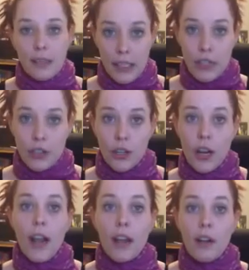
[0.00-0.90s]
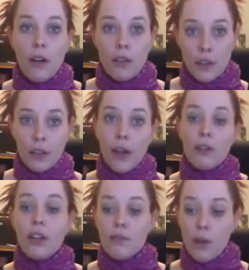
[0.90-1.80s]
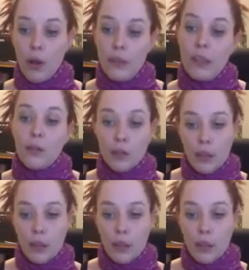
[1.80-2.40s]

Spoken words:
a seizure and on the ground convulsing,